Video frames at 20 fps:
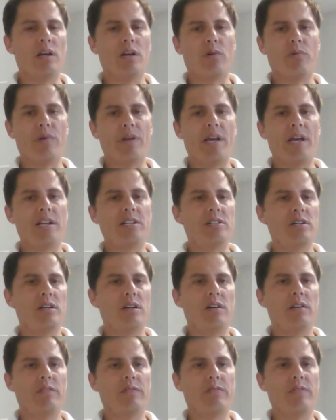creation
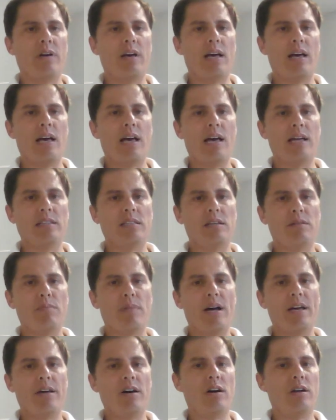of
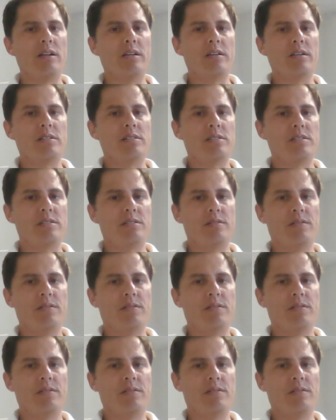antibiotics.